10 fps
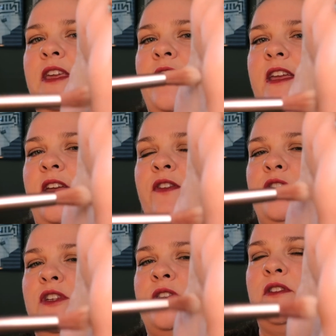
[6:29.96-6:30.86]
if
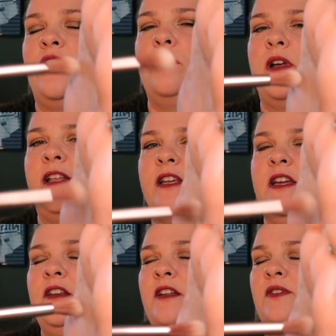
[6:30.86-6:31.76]
you just go lightly
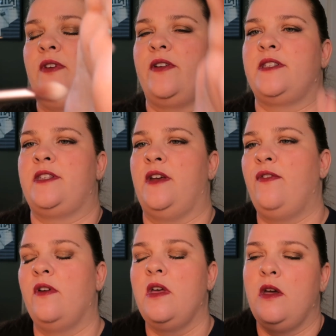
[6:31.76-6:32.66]
in, it's very
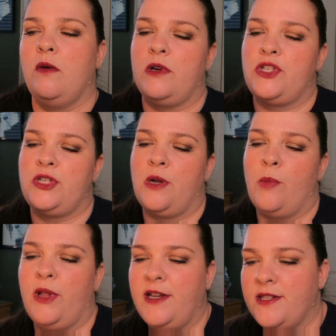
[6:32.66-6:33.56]
stiff, which
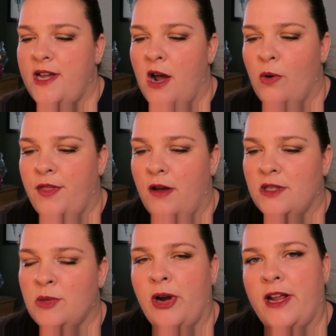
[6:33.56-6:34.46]
blends out
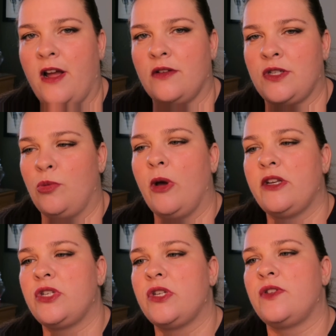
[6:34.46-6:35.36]
without spreading out too
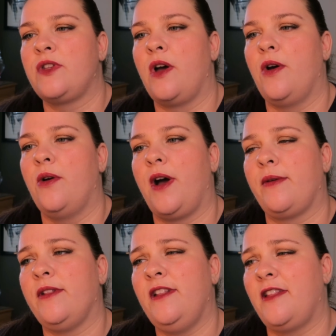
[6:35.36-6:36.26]
much. So I
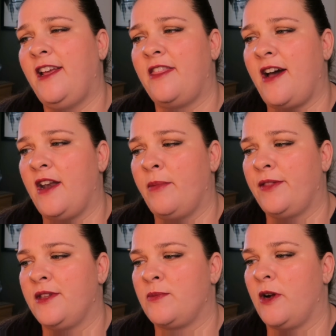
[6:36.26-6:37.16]
really like that
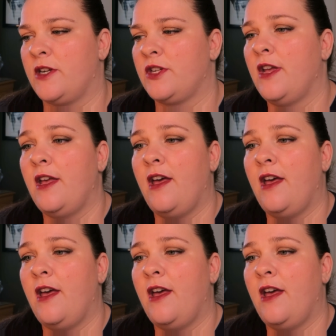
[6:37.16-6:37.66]
about this brush.